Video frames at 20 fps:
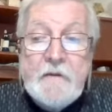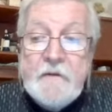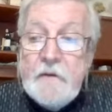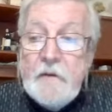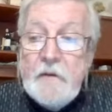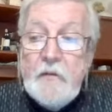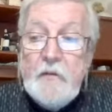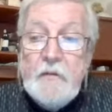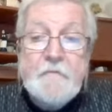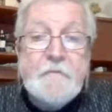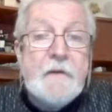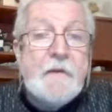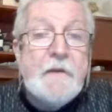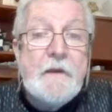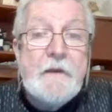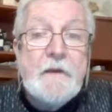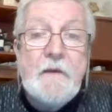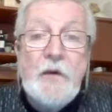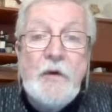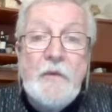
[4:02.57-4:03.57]
So
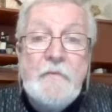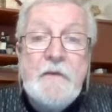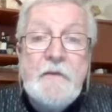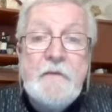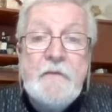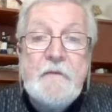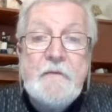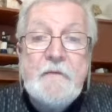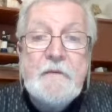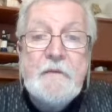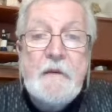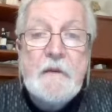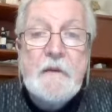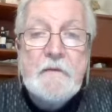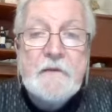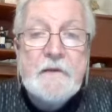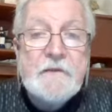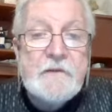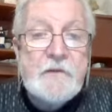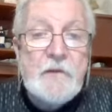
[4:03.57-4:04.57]
again, I hope you
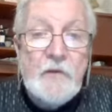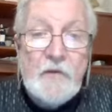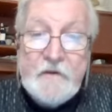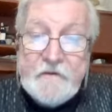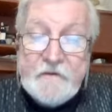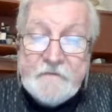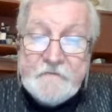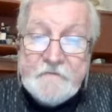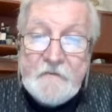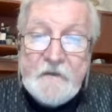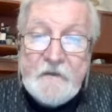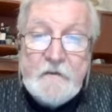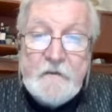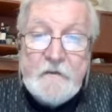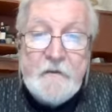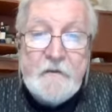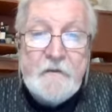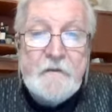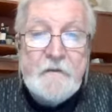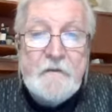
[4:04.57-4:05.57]
look at the course,
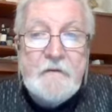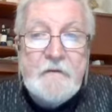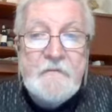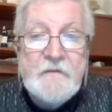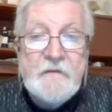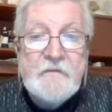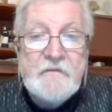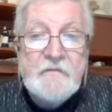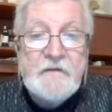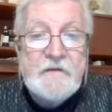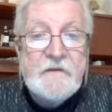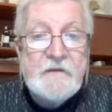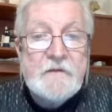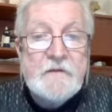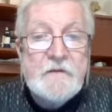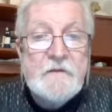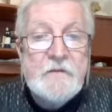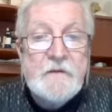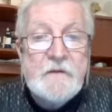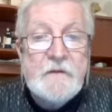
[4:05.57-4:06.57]
and if you're interested
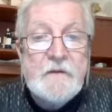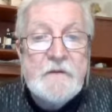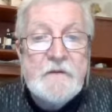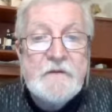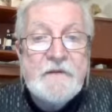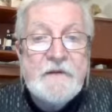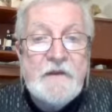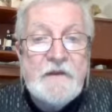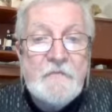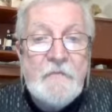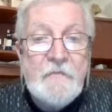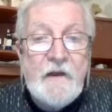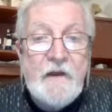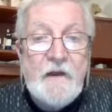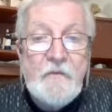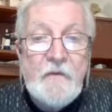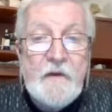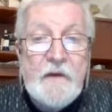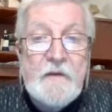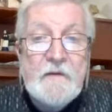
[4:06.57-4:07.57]
in doing a scenic
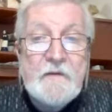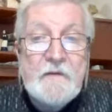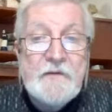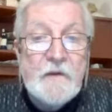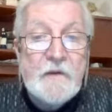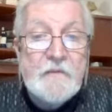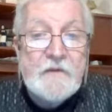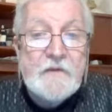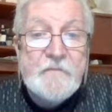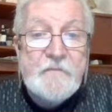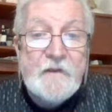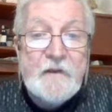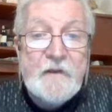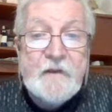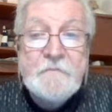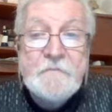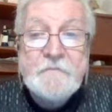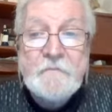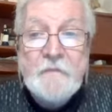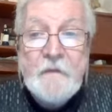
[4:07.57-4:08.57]
byway interpretive
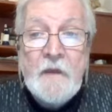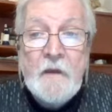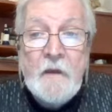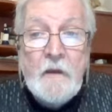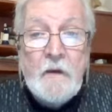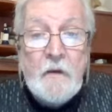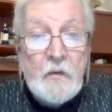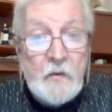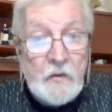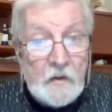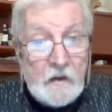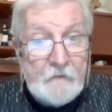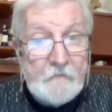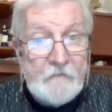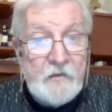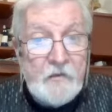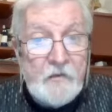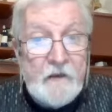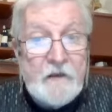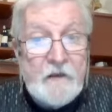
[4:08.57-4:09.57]
plan or
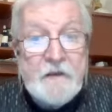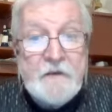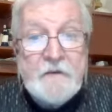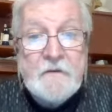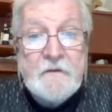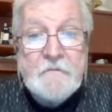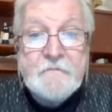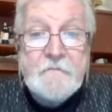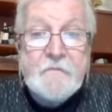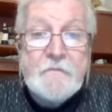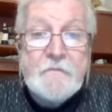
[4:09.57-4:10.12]
upgrading